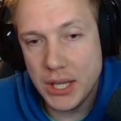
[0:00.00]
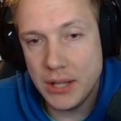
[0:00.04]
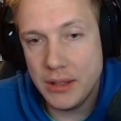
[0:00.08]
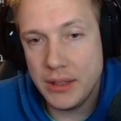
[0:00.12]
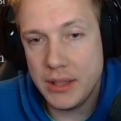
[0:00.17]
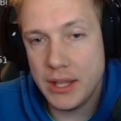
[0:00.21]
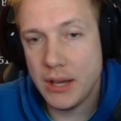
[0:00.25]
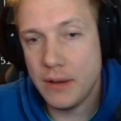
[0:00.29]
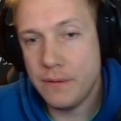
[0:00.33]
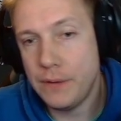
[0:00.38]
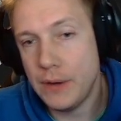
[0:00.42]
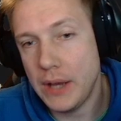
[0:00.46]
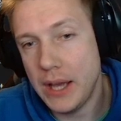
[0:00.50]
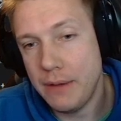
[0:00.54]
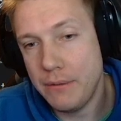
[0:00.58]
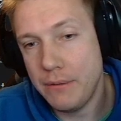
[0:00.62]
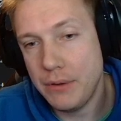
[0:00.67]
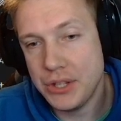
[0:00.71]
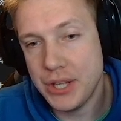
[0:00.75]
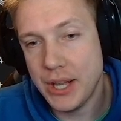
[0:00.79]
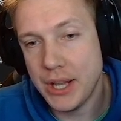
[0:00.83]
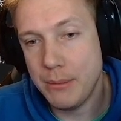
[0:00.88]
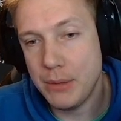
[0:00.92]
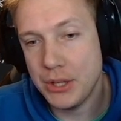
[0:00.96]
and therefore
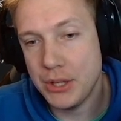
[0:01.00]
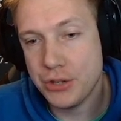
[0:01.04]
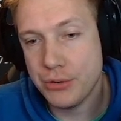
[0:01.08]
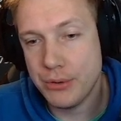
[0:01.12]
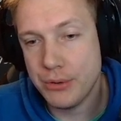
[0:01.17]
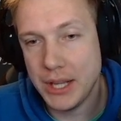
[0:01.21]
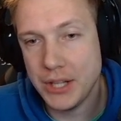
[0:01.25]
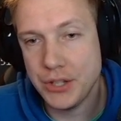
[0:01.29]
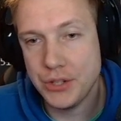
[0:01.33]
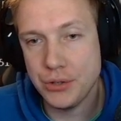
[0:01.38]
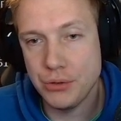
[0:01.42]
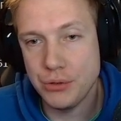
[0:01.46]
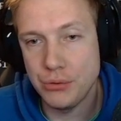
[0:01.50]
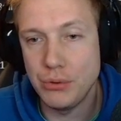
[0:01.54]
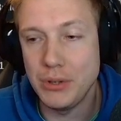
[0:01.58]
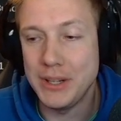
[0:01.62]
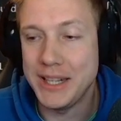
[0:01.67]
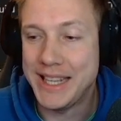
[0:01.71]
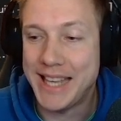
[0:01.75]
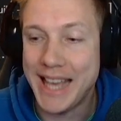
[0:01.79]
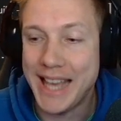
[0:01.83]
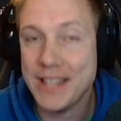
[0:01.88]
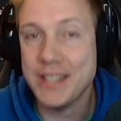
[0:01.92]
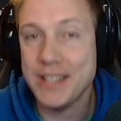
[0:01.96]
every time I try to
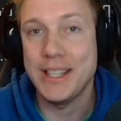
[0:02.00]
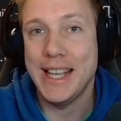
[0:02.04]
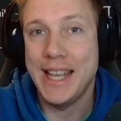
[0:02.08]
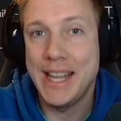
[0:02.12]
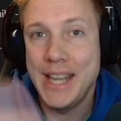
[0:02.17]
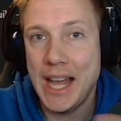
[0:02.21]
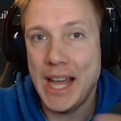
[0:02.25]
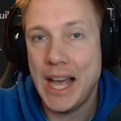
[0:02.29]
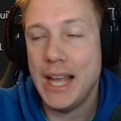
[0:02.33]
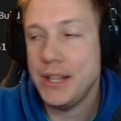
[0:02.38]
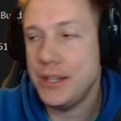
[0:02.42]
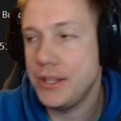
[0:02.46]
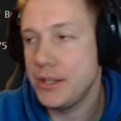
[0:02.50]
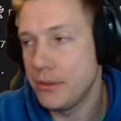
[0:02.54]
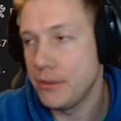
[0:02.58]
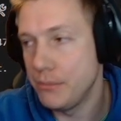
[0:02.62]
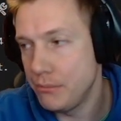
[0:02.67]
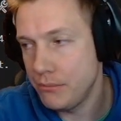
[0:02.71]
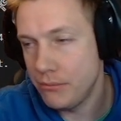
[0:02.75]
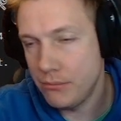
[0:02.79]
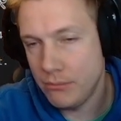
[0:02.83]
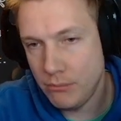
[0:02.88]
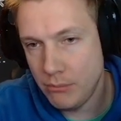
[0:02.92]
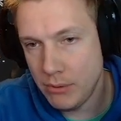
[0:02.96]
get an item